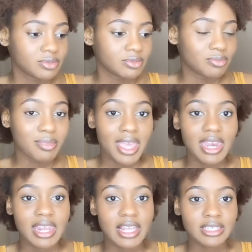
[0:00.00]

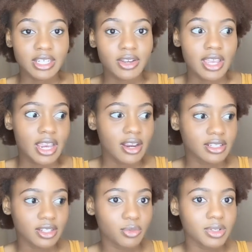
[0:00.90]
mayonnaise in your hair, it's
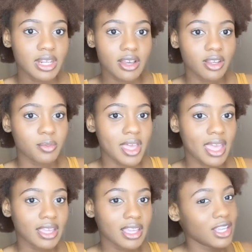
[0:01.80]
gonna be down your
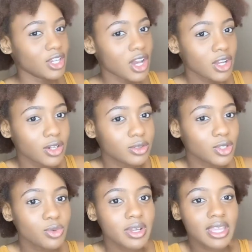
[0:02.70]
back. And y'all go
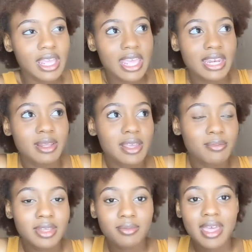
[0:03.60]
do it and then
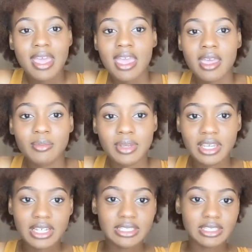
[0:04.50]
be mad
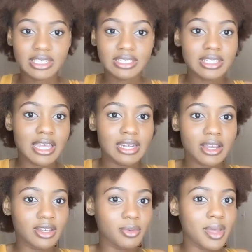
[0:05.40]
because it's not
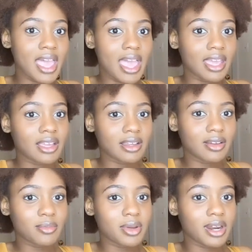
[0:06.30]
down your back.
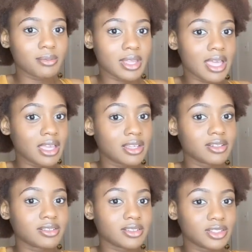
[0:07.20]
But I'm like,
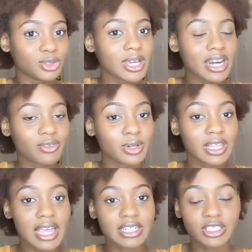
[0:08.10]
you gotta
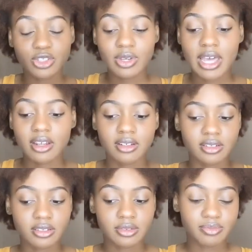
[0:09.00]
realize and you gotta
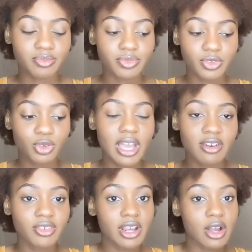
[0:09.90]
um you gotta
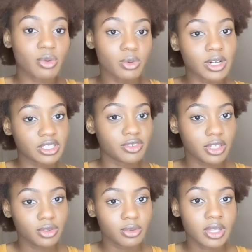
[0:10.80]
figure out what works for
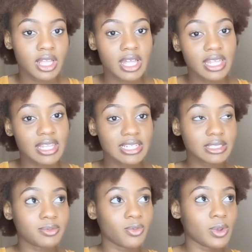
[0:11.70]
you.
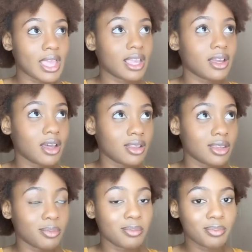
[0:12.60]
That's like
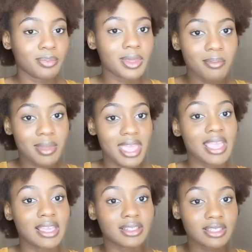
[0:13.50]
the the
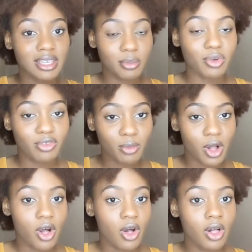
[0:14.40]
main tip of them all